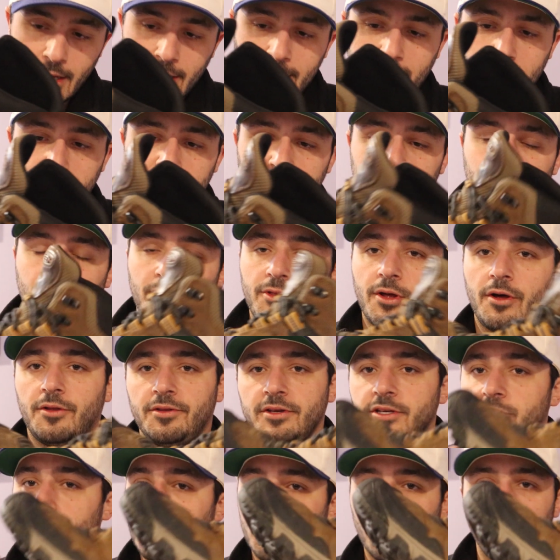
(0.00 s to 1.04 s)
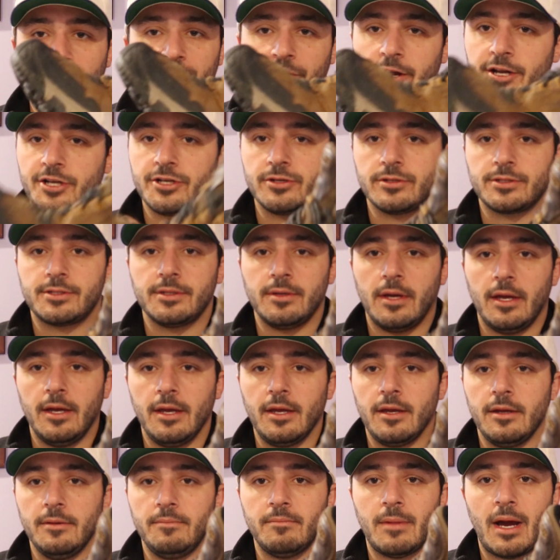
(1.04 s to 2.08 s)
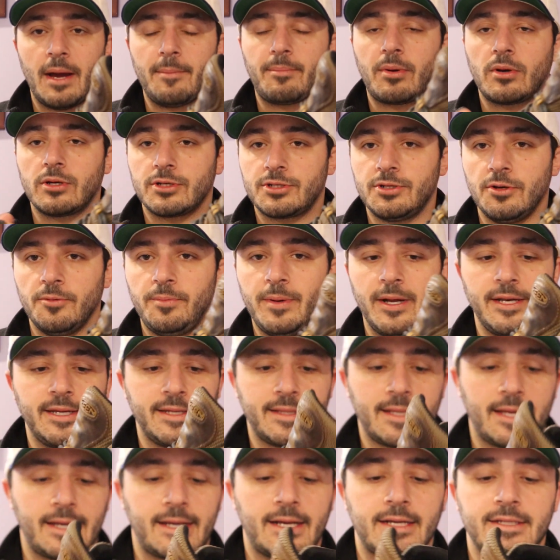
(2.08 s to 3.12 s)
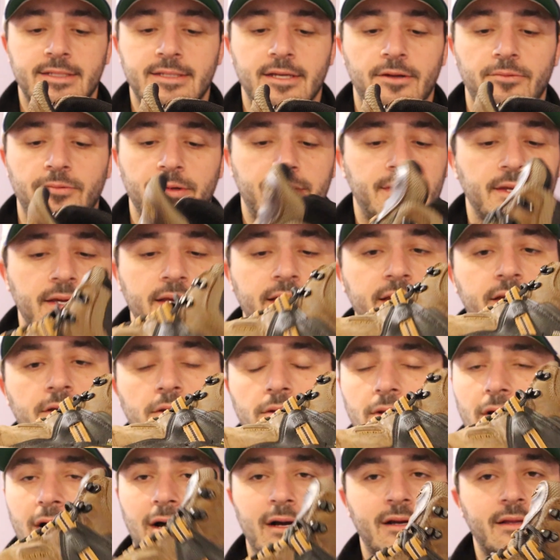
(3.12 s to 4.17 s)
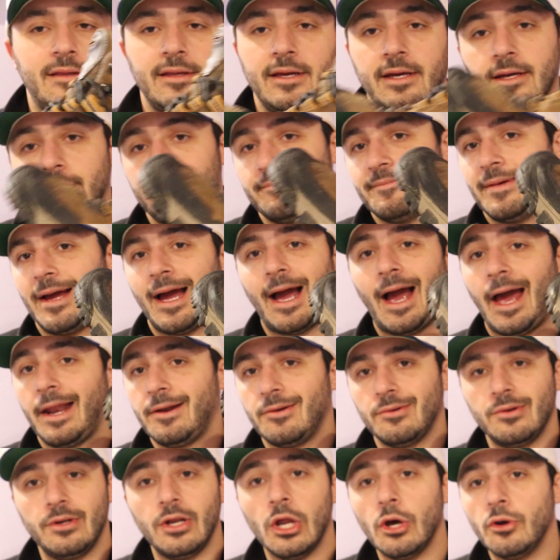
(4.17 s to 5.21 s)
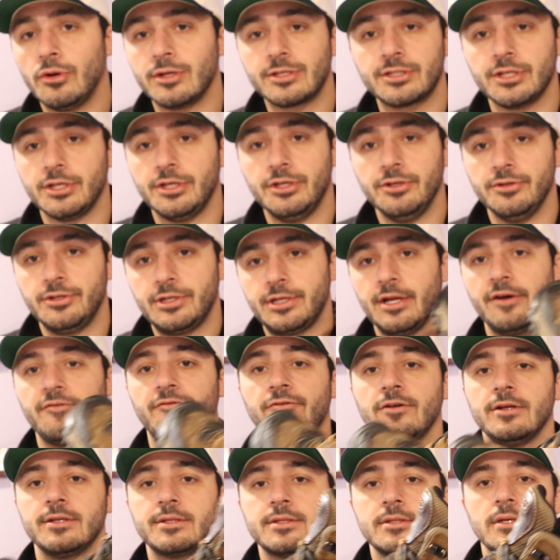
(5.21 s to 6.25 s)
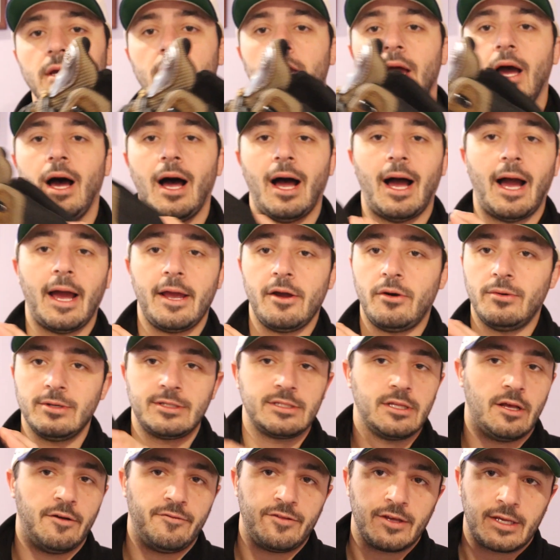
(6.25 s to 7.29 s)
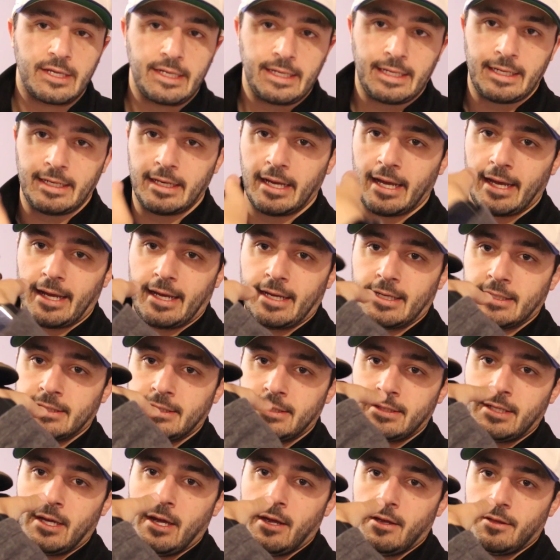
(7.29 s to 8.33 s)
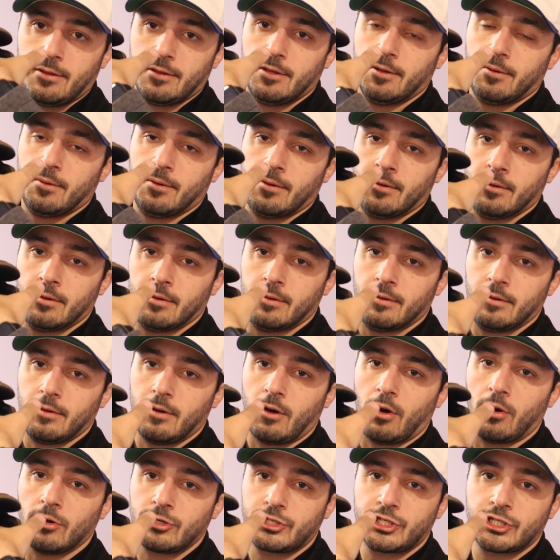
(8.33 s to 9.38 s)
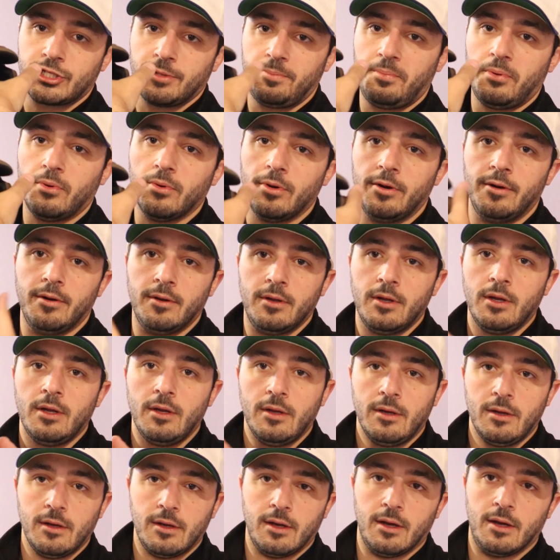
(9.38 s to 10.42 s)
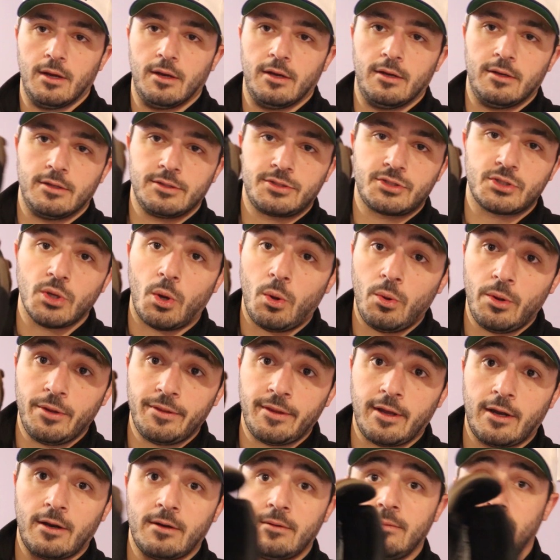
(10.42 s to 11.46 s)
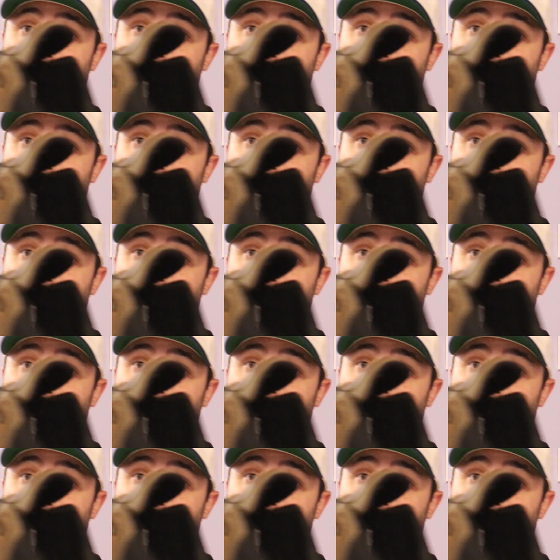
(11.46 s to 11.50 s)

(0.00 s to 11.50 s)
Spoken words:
I guess with all these cool features, in my personal opinion, like I said, with the heel lock thing, I don't notice a huge difference. I always love that Keen has the arch support sole in there,